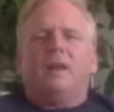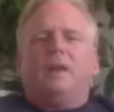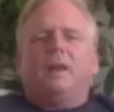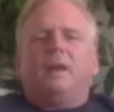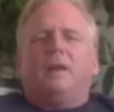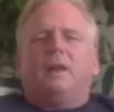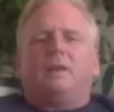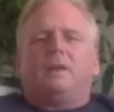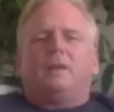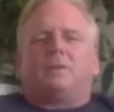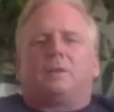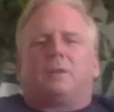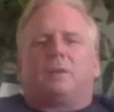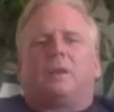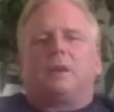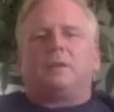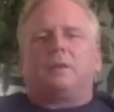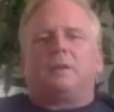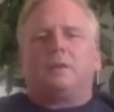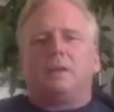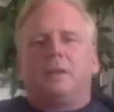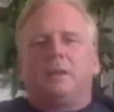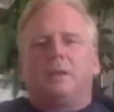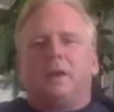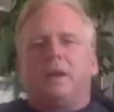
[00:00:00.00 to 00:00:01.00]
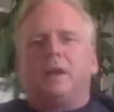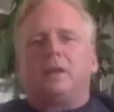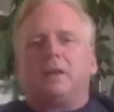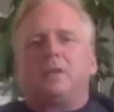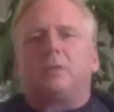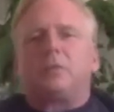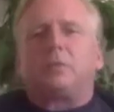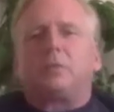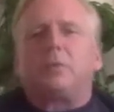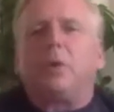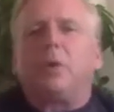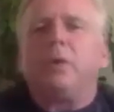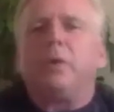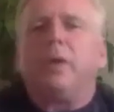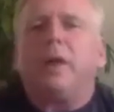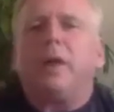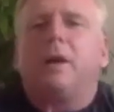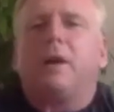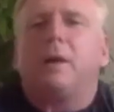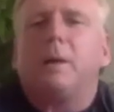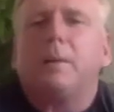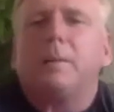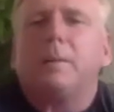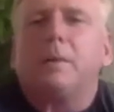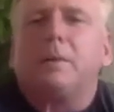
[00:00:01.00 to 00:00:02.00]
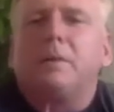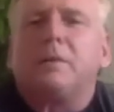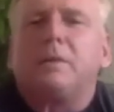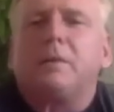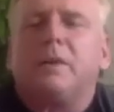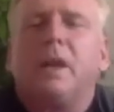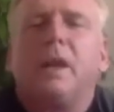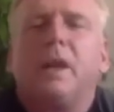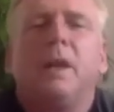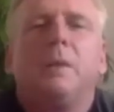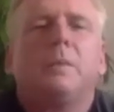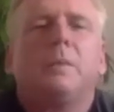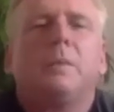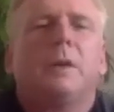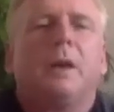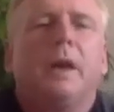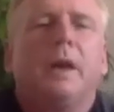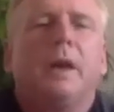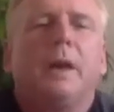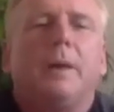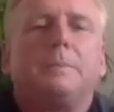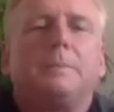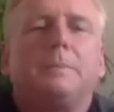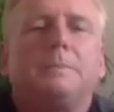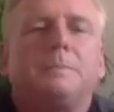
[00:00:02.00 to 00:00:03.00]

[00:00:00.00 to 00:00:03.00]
So kick the legs, throw that arm up at the same time.